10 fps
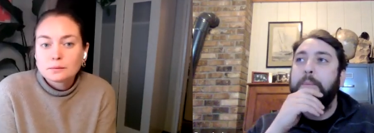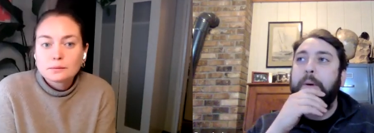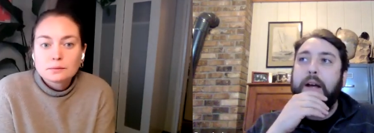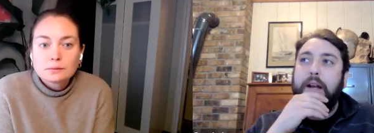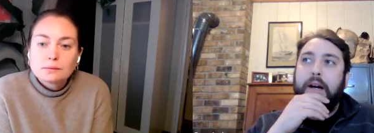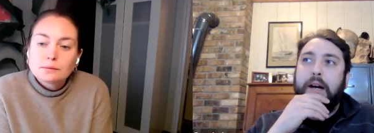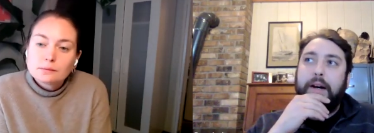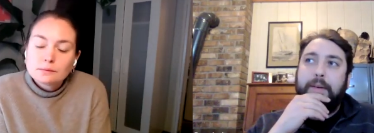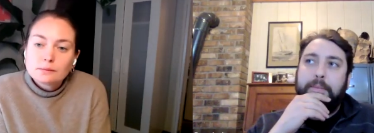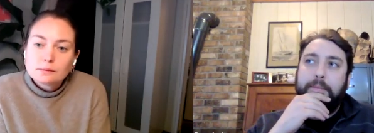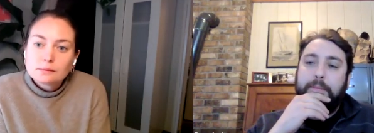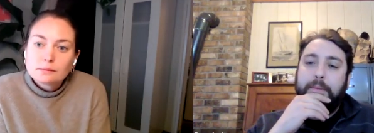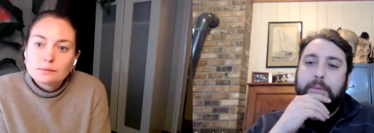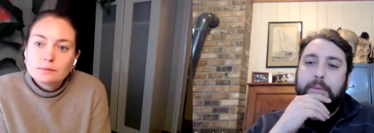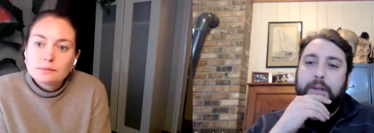Speaker 1: But
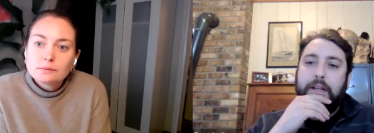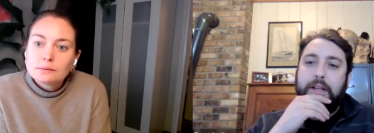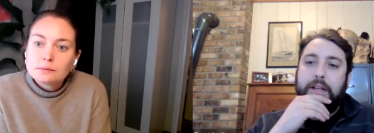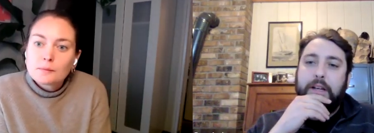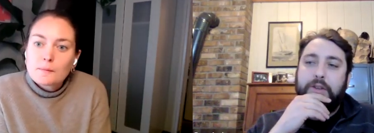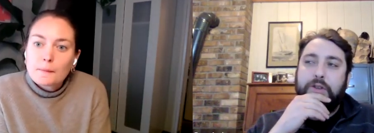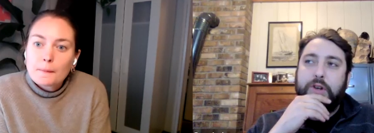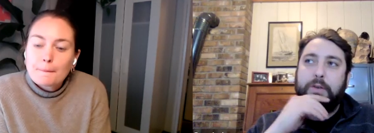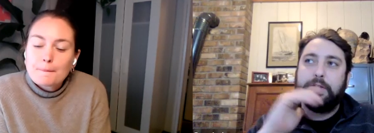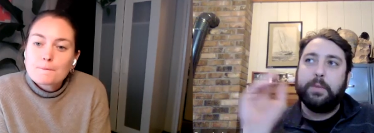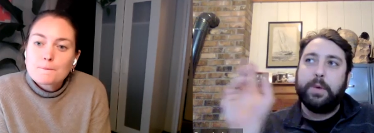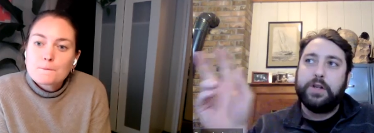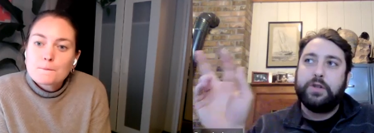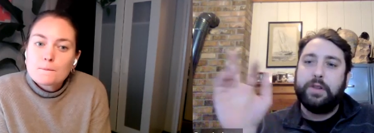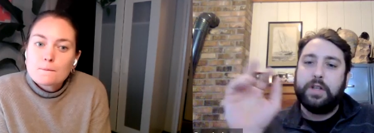it solves a
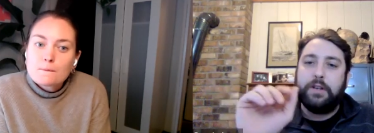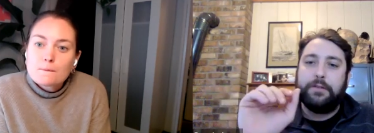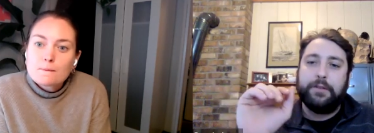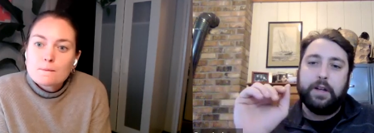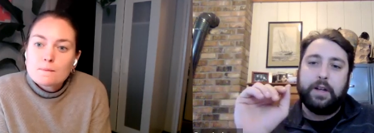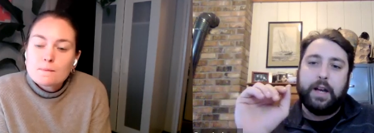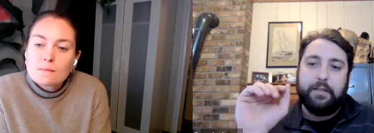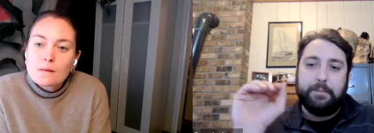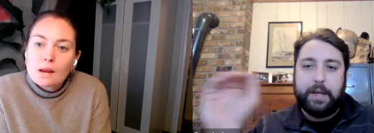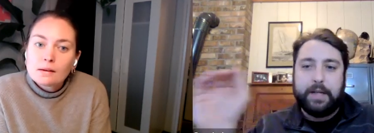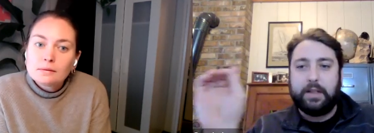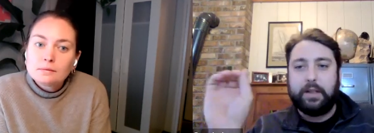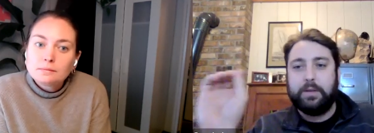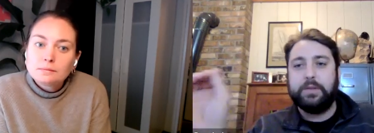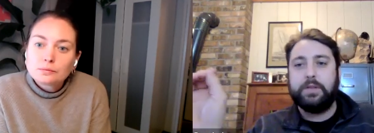bunch of the different kind of basic
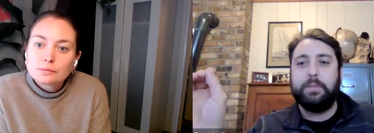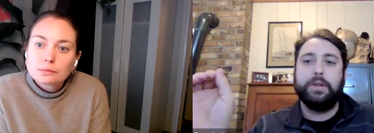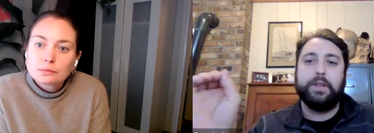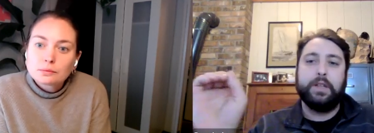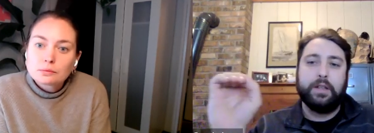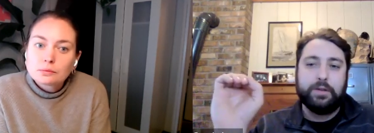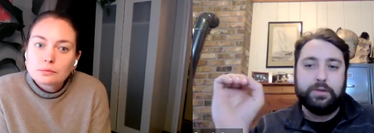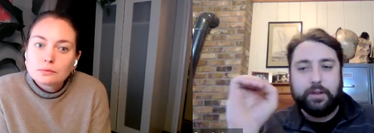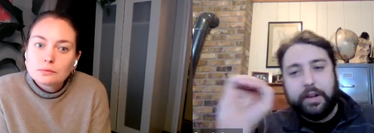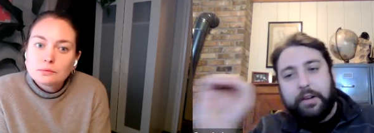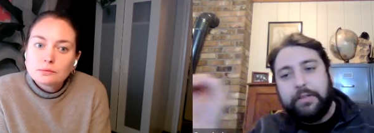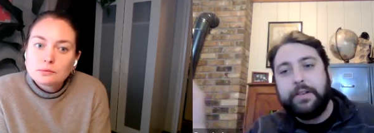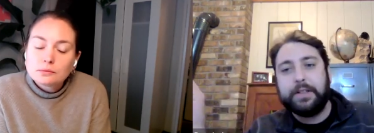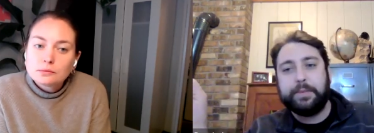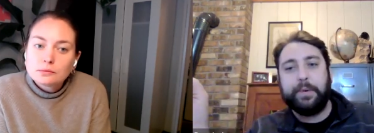usability and user
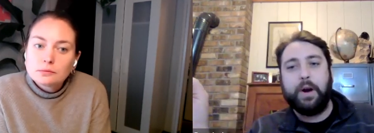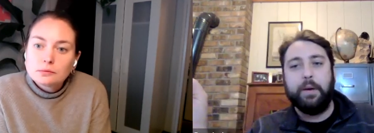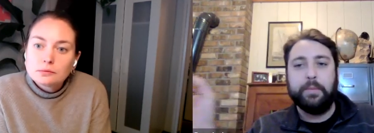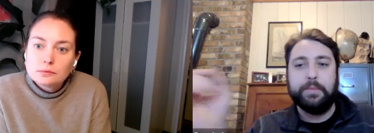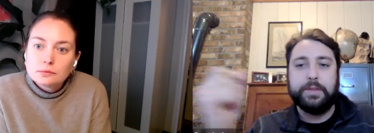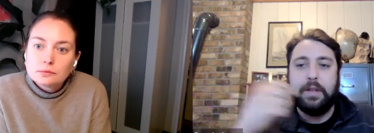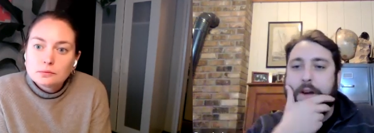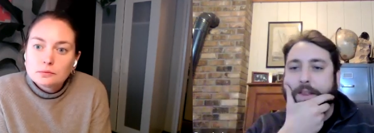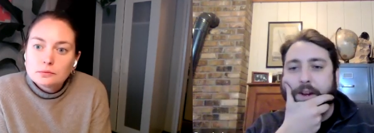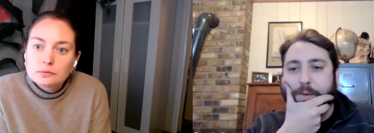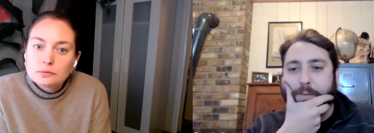interface problems that